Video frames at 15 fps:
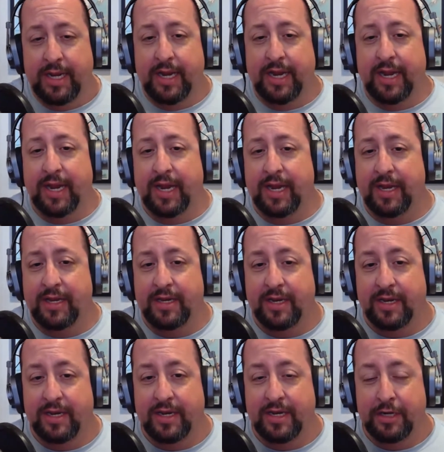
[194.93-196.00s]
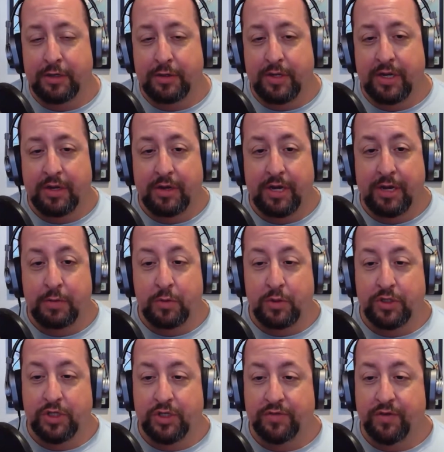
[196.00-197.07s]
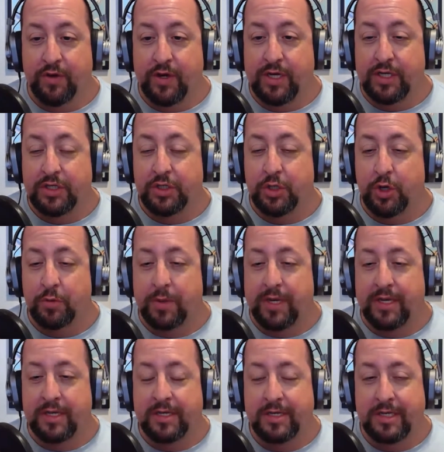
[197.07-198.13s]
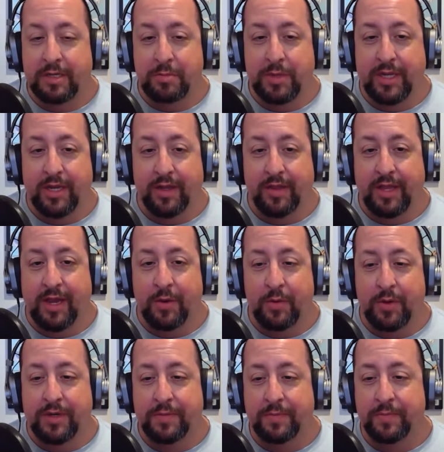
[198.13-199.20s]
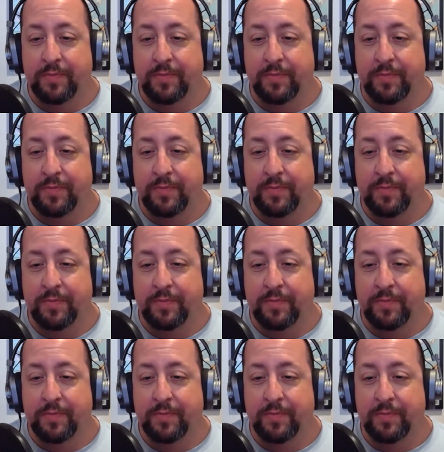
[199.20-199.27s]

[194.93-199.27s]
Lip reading: and, it was just very disturbing to me on that one.